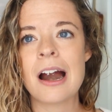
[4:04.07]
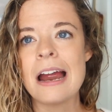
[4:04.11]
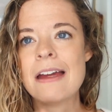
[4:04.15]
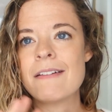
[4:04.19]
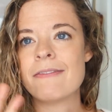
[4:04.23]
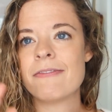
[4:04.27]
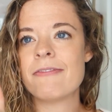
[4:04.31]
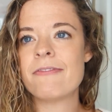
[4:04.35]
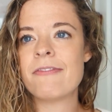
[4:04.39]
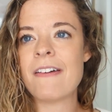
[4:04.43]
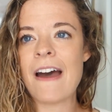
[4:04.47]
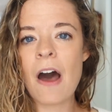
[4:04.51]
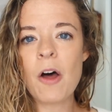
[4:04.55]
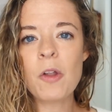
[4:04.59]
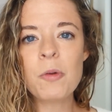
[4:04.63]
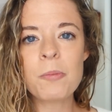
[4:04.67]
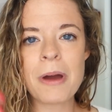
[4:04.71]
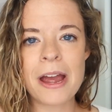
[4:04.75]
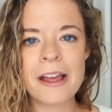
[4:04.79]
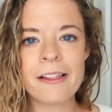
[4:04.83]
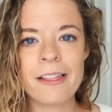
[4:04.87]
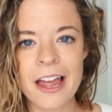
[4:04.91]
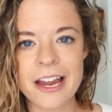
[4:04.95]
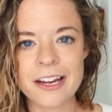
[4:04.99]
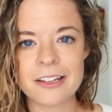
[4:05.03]
I've found
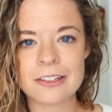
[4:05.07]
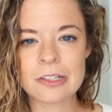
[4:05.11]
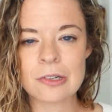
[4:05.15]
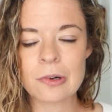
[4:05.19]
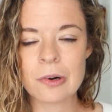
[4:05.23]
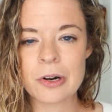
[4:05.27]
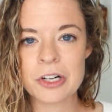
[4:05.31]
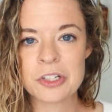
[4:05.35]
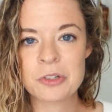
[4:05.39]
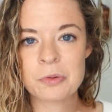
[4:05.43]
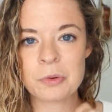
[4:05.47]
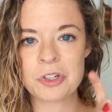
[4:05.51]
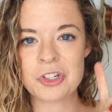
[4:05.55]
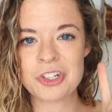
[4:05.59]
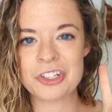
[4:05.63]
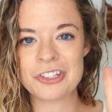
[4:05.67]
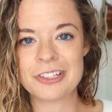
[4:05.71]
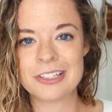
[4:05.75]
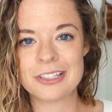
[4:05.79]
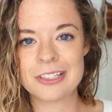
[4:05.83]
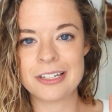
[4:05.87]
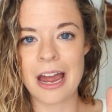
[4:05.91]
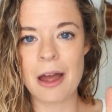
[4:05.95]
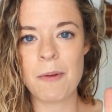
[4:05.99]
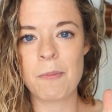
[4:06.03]
my light source, which is
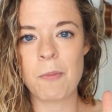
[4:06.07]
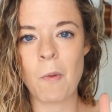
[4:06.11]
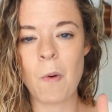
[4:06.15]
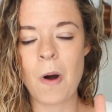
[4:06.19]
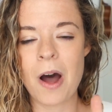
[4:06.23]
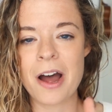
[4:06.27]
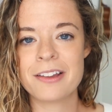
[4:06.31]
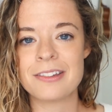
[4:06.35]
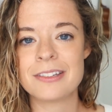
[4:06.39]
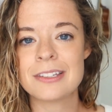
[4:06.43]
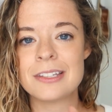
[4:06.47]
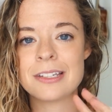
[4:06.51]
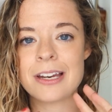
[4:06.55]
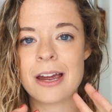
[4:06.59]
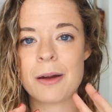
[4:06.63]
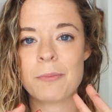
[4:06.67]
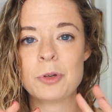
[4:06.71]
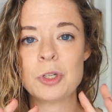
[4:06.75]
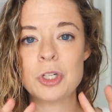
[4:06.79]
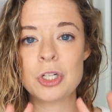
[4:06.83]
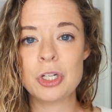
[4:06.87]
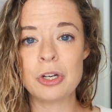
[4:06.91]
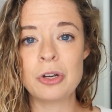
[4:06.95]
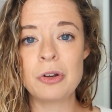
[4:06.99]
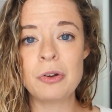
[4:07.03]
step one. Step
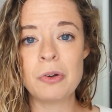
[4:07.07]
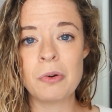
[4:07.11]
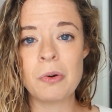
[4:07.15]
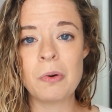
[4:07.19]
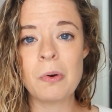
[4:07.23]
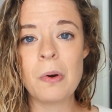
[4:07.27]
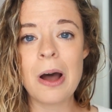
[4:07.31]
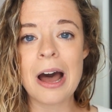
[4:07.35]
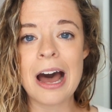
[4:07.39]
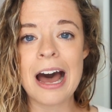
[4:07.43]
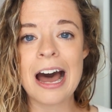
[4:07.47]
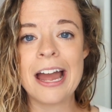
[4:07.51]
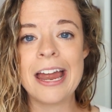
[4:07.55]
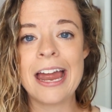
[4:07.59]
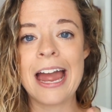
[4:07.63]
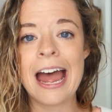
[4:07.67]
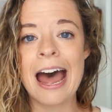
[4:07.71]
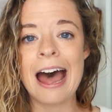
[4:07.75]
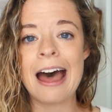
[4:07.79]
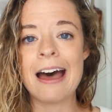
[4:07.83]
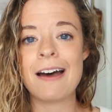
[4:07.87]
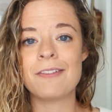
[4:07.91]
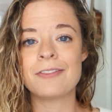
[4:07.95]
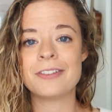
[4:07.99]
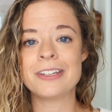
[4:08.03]
two, I
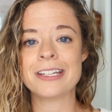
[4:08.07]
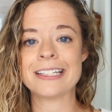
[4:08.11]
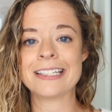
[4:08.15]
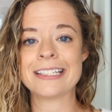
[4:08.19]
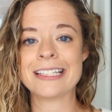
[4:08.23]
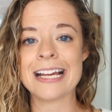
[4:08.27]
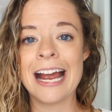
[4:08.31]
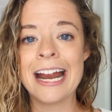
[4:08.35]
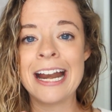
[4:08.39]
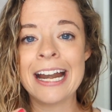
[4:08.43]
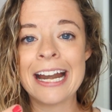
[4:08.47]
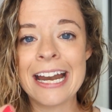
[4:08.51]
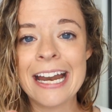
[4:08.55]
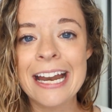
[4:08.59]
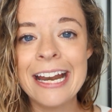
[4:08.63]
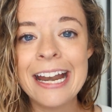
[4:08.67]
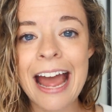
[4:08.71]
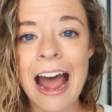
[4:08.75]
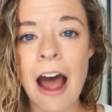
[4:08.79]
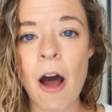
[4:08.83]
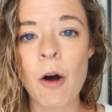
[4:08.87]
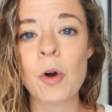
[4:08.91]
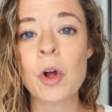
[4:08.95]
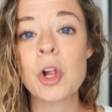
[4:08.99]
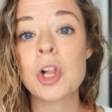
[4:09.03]
have decided
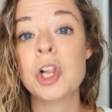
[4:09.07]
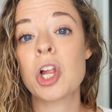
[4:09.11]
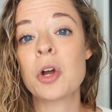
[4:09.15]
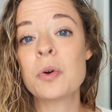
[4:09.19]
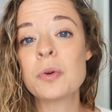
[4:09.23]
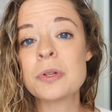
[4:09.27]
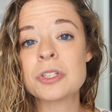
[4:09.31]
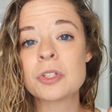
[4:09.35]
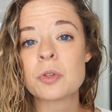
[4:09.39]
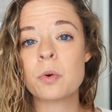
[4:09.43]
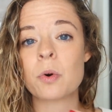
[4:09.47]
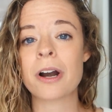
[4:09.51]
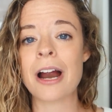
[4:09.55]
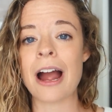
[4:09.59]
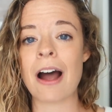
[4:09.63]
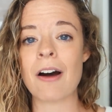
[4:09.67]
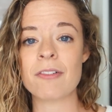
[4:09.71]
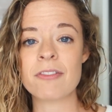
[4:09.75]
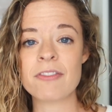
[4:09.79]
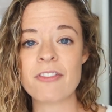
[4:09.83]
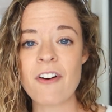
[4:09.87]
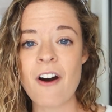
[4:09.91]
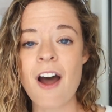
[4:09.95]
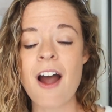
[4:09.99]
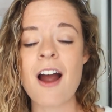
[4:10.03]
how close or how
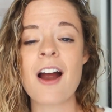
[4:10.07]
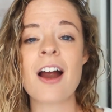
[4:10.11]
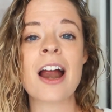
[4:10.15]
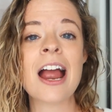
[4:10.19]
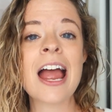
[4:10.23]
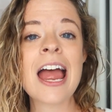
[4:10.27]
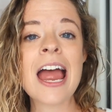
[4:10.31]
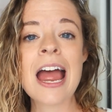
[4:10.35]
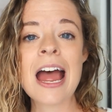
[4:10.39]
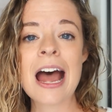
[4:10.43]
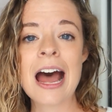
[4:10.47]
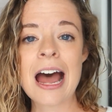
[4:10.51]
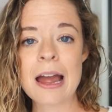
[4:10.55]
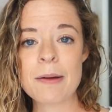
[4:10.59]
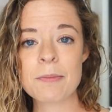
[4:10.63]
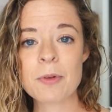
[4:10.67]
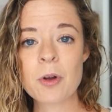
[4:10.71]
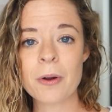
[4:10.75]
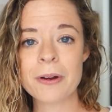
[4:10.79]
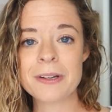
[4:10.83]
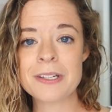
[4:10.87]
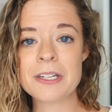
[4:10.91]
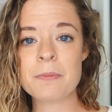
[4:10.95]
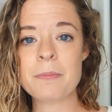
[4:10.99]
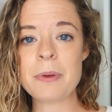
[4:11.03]
far I'm
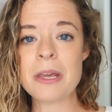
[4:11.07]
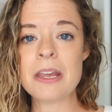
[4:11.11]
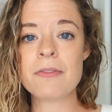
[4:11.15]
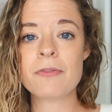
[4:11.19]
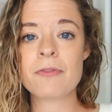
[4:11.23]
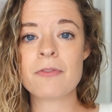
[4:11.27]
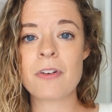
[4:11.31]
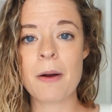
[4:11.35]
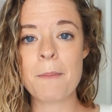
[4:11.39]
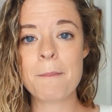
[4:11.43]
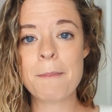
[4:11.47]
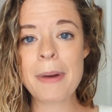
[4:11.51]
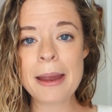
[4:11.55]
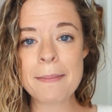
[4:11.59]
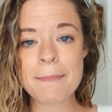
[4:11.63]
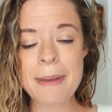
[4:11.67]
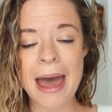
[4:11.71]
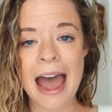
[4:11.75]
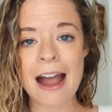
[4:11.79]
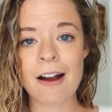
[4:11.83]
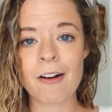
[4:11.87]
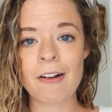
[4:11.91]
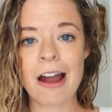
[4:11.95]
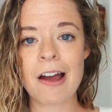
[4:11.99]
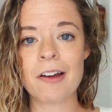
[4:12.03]
going to be from my
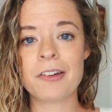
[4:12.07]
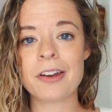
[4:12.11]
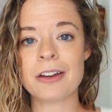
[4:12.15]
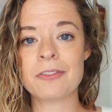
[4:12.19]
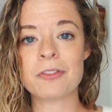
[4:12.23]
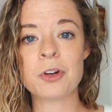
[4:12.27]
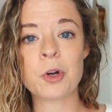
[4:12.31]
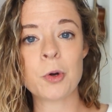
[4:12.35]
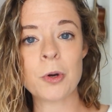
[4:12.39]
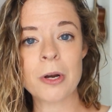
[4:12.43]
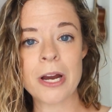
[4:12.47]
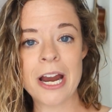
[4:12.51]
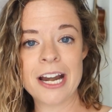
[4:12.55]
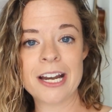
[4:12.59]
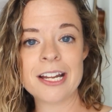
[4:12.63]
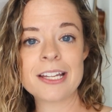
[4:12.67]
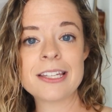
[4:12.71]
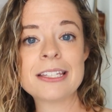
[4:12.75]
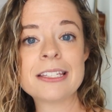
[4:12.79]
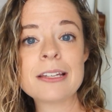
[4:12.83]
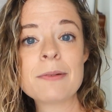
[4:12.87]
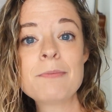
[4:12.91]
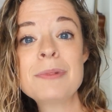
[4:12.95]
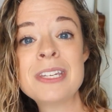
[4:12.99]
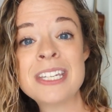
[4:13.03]
background. I've created
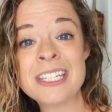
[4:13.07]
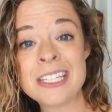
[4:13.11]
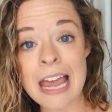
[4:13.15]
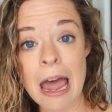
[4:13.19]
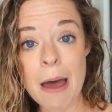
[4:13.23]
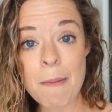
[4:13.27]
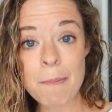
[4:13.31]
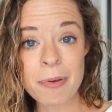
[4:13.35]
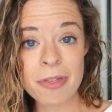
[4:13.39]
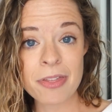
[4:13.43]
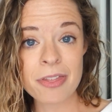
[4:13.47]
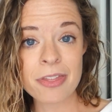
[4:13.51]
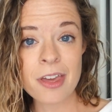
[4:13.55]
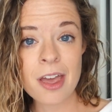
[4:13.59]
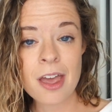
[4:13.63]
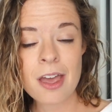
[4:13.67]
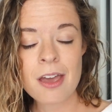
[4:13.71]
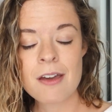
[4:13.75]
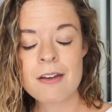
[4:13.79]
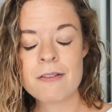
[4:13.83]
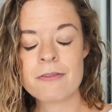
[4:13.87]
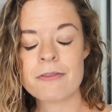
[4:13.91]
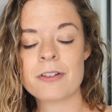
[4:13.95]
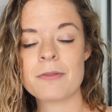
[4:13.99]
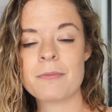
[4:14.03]
some depth
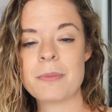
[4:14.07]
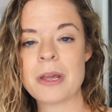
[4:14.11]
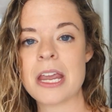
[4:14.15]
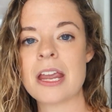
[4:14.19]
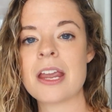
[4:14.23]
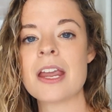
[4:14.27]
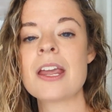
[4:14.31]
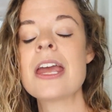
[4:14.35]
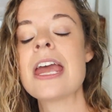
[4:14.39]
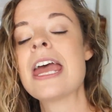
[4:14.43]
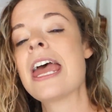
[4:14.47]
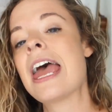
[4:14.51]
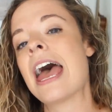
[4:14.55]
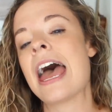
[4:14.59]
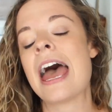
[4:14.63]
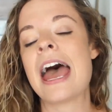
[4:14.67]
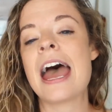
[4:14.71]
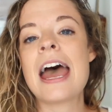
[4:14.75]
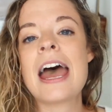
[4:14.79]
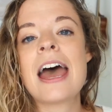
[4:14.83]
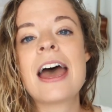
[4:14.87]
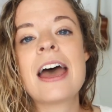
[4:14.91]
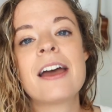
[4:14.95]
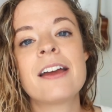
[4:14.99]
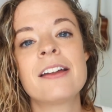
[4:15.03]
for me,
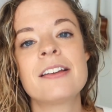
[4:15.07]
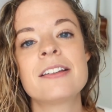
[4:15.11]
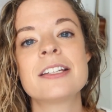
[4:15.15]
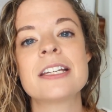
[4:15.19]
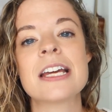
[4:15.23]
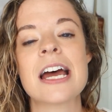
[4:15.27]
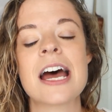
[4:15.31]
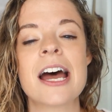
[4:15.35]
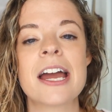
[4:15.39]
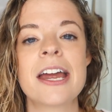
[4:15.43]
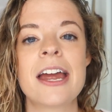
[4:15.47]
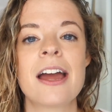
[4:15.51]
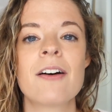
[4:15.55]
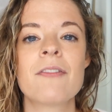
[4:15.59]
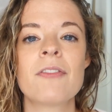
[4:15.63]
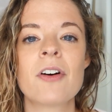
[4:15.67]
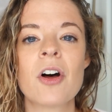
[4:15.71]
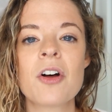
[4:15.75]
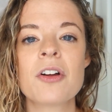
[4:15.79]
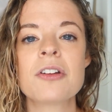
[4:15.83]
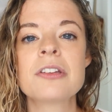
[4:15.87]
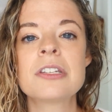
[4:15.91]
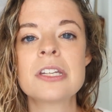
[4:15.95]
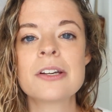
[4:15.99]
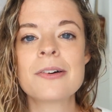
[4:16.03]
and I have
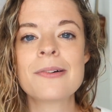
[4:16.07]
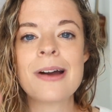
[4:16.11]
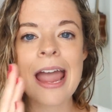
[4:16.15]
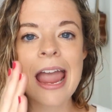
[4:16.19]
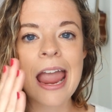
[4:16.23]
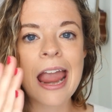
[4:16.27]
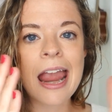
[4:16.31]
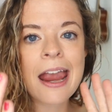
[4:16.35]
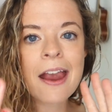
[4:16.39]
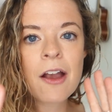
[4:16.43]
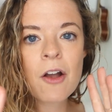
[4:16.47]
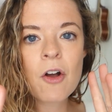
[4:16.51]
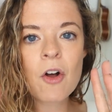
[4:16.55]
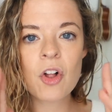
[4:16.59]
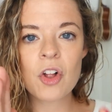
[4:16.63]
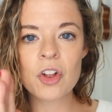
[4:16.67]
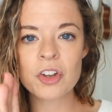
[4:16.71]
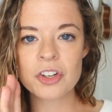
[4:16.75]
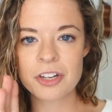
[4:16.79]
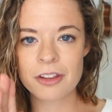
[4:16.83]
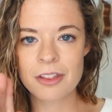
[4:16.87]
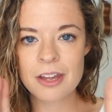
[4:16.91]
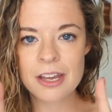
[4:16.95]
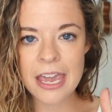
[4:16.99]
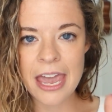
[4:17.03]
also
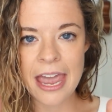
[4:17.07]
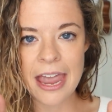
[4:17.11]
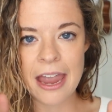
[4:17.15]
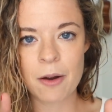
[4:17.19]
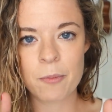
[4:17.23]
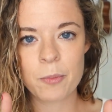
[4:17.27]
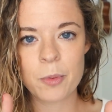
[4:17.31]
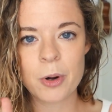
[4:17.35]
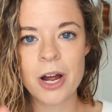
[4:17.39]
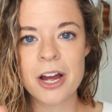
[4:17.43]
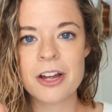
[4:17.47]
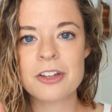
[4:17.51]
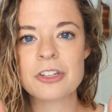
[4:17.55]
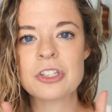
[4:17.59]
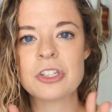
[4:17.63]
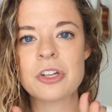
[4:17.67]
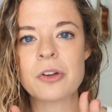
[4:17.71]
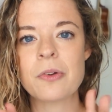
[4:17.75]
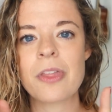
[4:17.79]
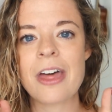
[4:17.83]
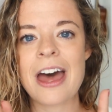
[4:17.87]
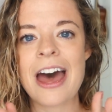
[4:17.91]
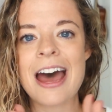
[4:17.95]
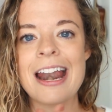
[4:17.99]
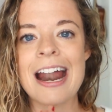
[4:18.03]
angled the camera
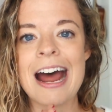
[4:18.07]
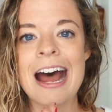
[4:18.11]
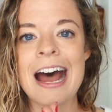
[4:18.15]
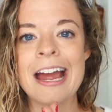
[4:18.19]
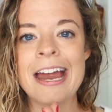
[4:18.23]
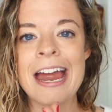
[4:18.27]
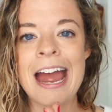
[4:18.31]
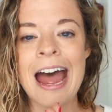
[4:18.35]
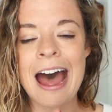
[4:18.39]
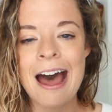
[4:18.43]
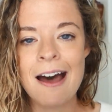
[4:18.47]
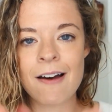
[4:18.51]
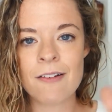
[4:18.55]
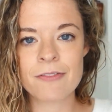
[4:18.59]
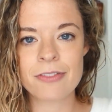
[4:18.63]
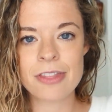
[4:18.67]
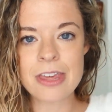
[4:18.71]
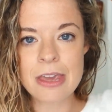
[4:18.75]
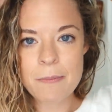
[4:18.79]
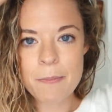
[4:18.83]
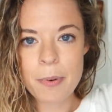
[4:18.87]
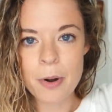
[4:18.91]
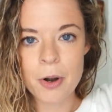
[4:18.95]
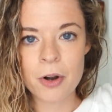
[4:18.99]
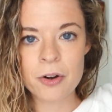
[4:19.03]
so that I have
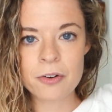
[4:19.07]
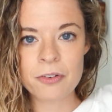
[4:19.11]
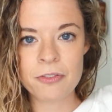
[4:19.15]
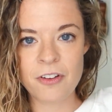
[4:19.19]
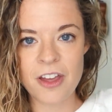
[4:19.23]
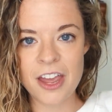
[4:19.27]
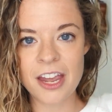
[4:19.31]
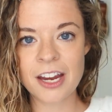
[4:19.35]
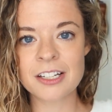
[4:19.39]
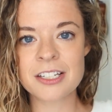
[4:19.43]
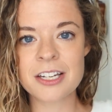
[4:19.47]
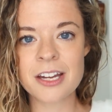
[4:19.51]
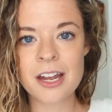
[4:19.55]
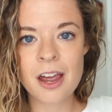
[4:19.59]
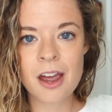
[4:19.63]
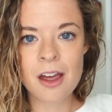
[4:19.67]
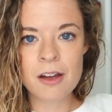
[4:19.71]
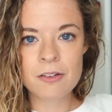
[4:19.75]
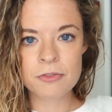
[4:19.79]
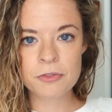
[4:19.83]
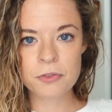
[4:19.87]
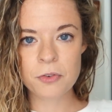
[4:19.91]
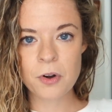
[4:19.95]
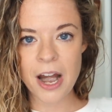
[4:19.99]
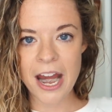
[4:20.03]
the perfect
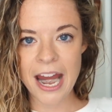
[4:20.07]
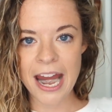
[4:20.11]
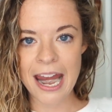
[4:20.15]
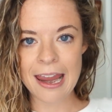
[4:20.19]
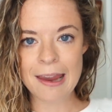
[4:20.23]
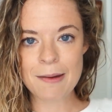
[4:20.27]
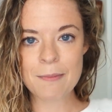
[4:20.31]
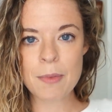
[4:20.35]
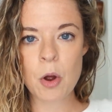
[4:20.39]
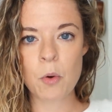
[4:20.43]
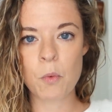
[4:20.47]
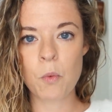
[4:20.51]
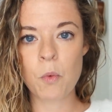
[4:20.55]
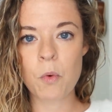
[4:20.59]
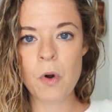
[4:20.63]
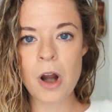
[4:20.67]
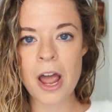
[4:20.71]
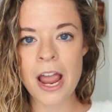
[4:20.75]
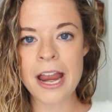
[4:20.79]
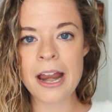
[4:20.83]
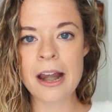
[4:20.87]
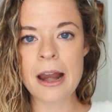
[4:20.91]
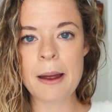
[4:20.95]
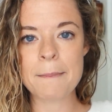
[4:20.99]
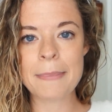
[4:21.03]
frame
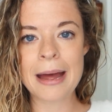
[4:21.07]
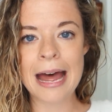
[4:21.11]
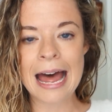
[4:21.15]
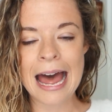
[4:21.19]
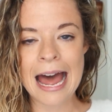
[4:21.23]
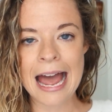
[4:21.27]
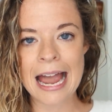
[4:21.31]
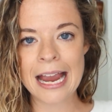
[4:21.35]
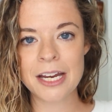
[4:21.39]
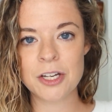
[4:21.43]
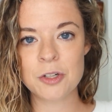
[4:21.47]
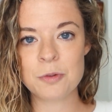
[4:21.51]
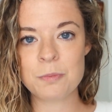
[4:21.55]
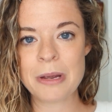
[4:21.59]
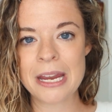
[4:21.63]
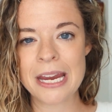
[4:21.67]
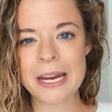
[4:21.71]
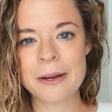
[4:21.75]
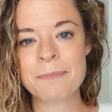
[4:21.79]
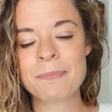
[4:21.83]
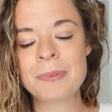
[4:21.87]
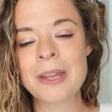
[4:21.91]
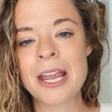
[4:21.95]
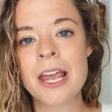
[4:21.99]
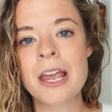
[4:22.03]
right behind
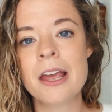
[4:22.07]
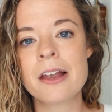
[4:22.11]
me.